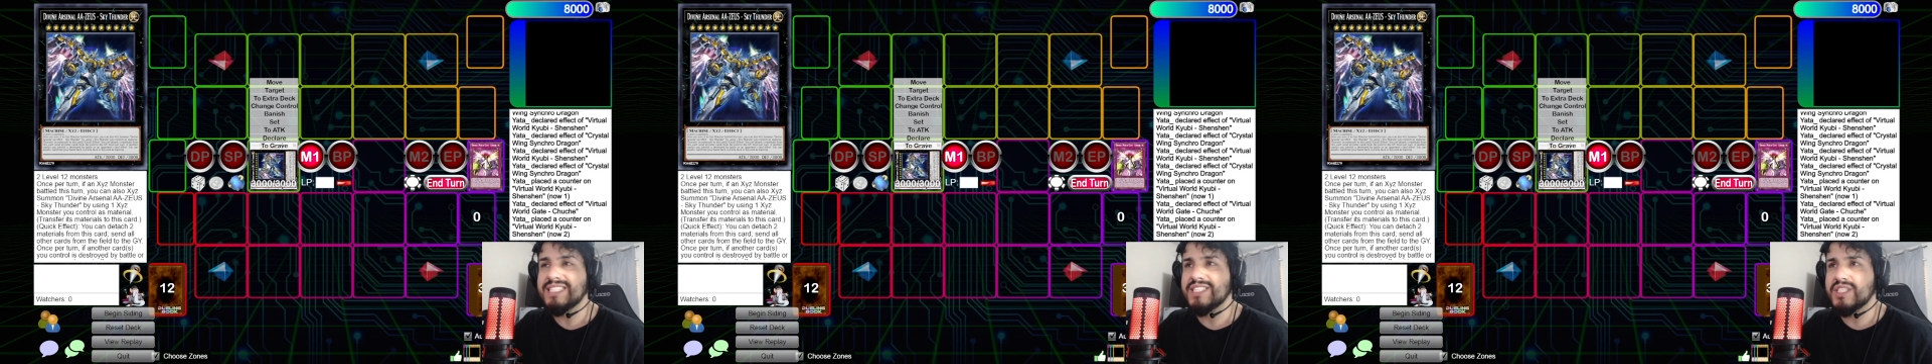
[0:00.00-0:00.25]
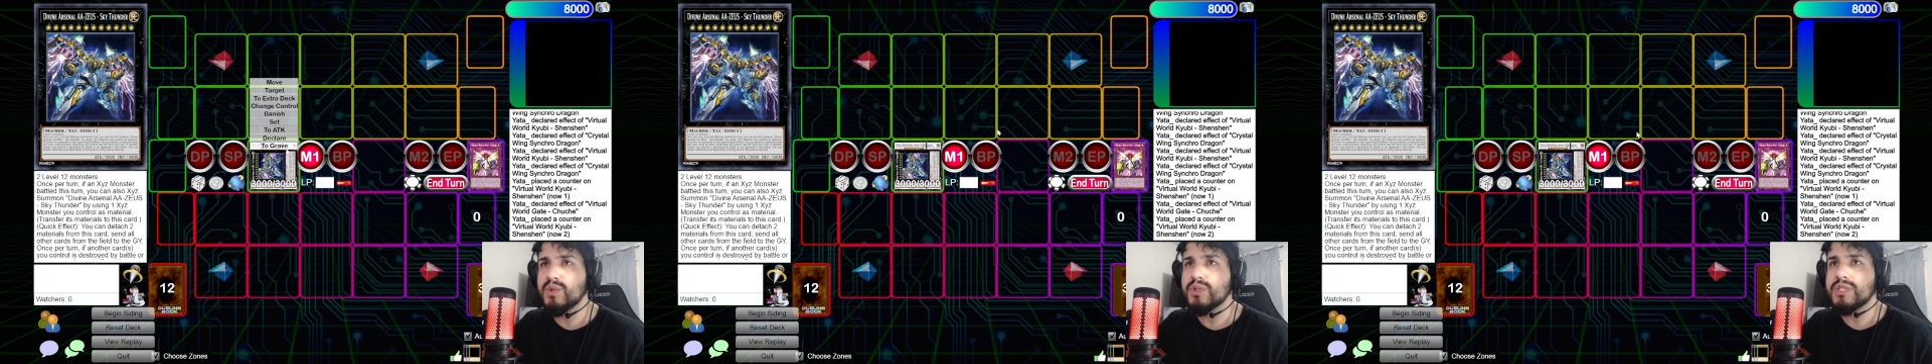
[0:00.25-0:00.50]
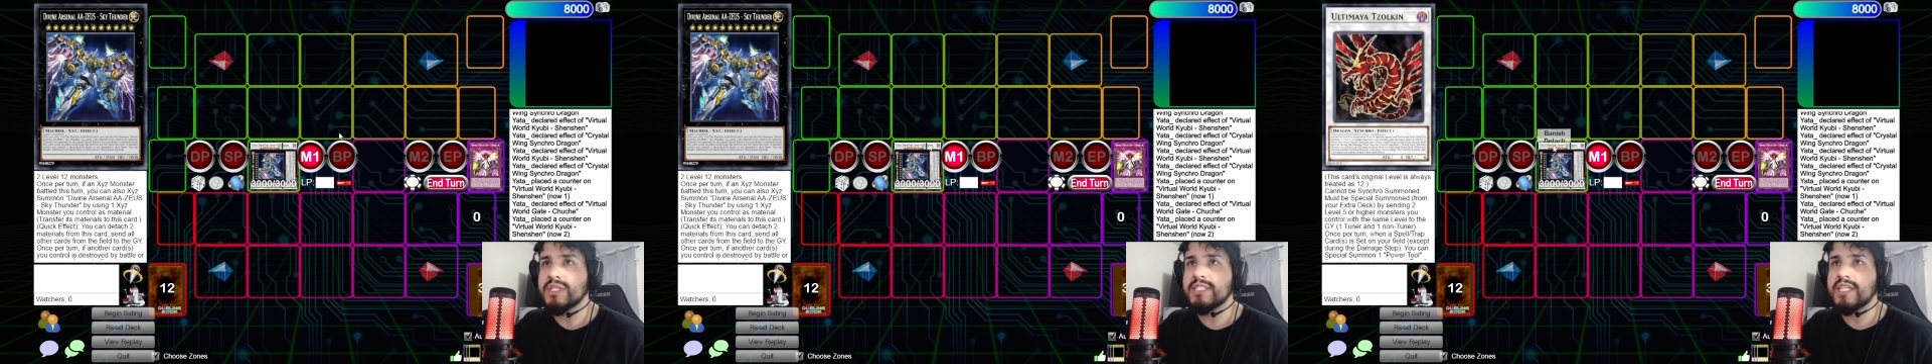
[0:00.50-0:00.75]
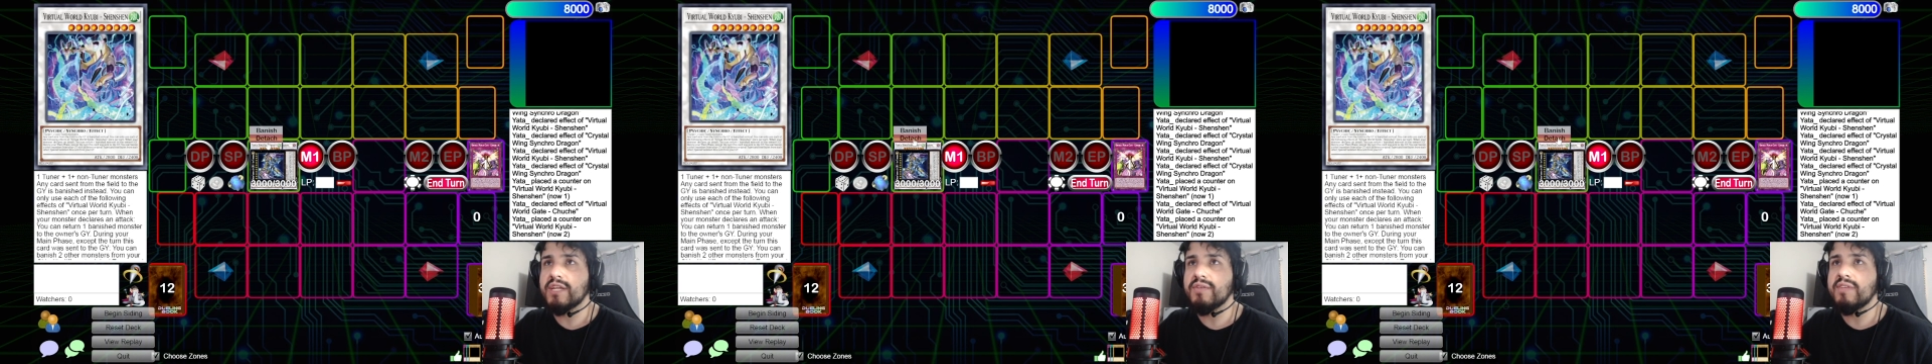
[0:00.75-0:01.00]
Zeus
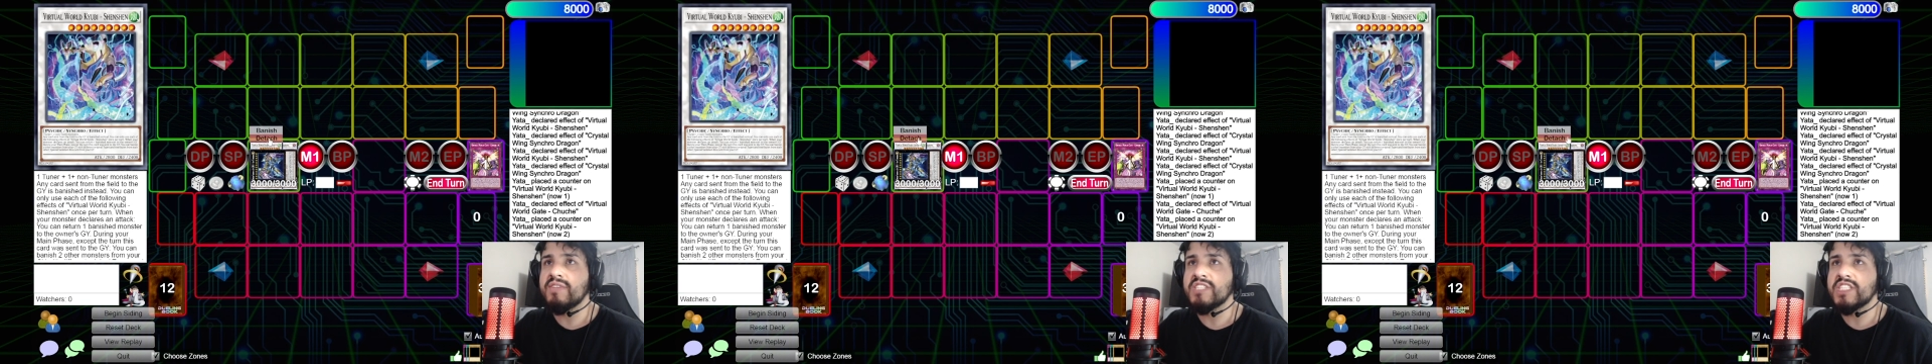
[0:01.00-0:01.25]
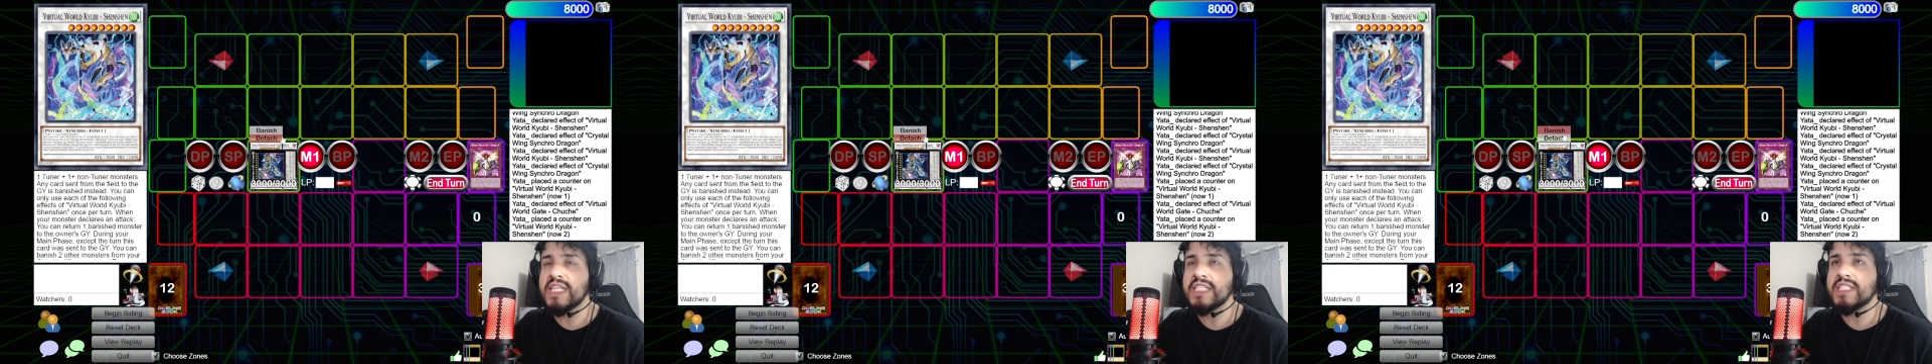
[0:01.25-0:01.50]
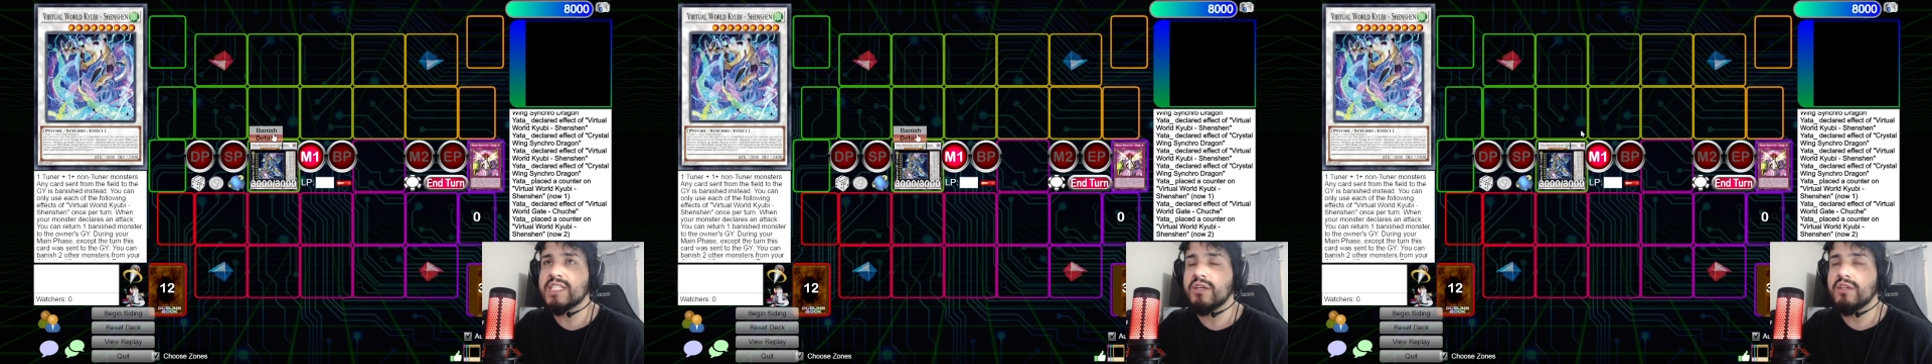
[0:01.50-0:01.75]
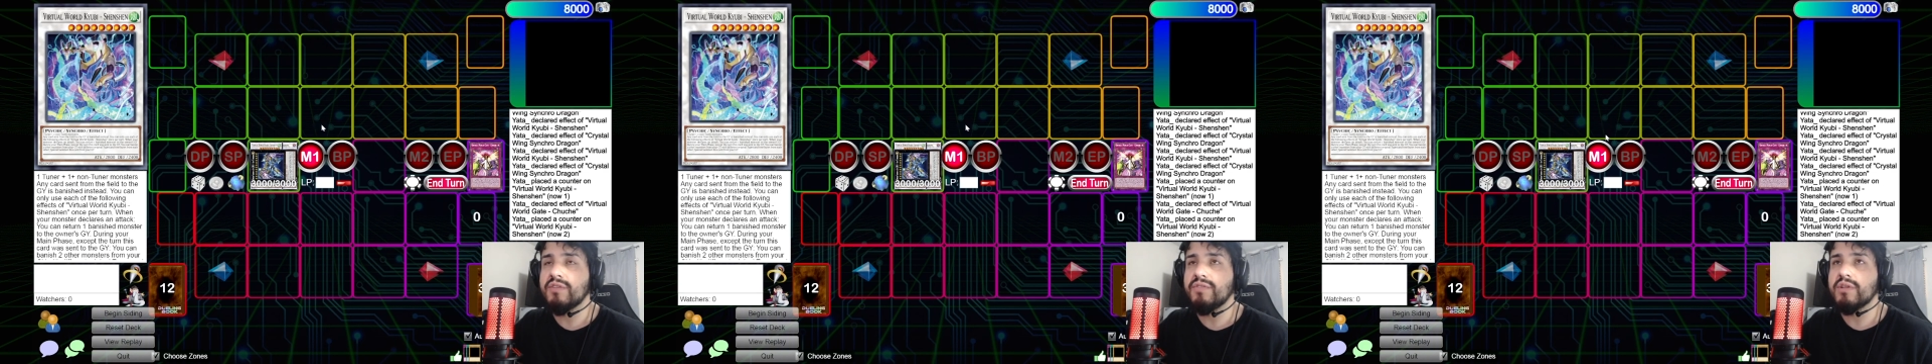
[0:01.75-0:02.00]
instead of leaving Shenshen
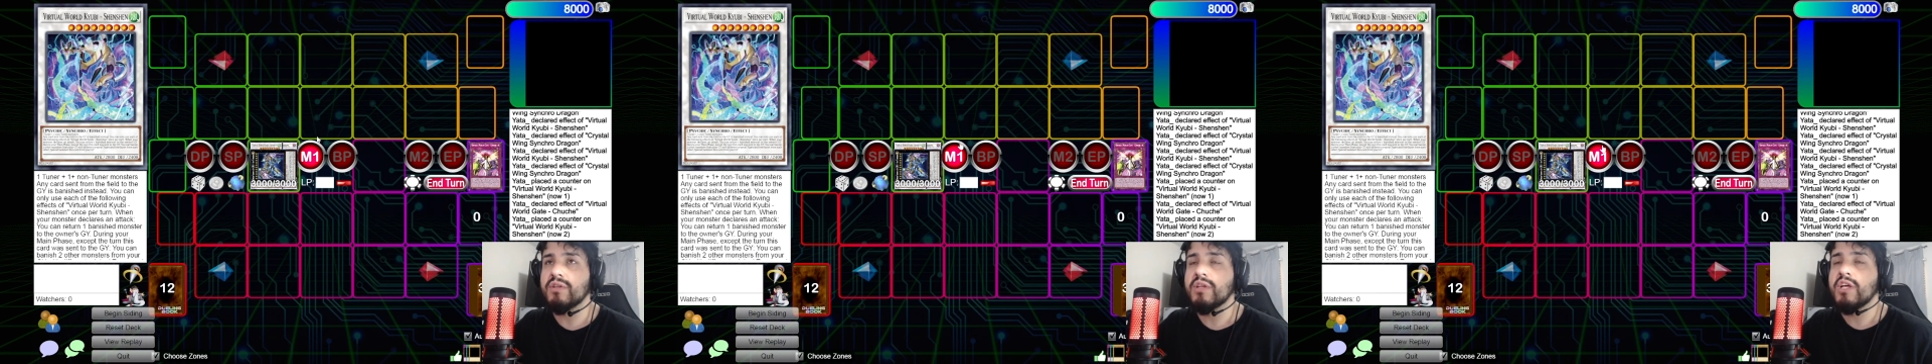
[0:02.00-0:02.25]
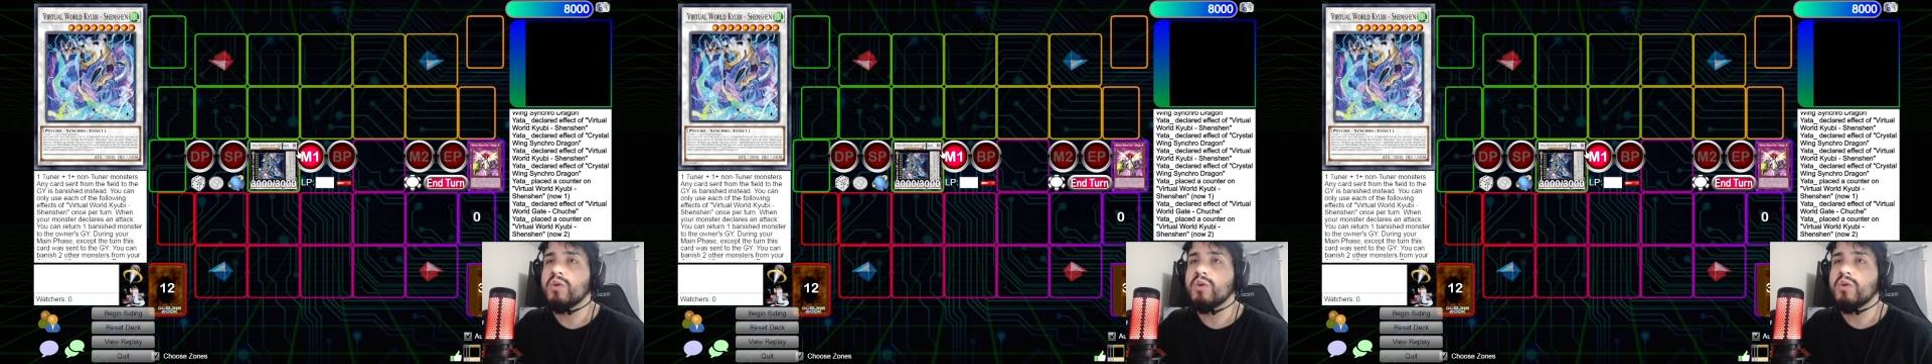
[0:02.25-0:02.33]
on the field?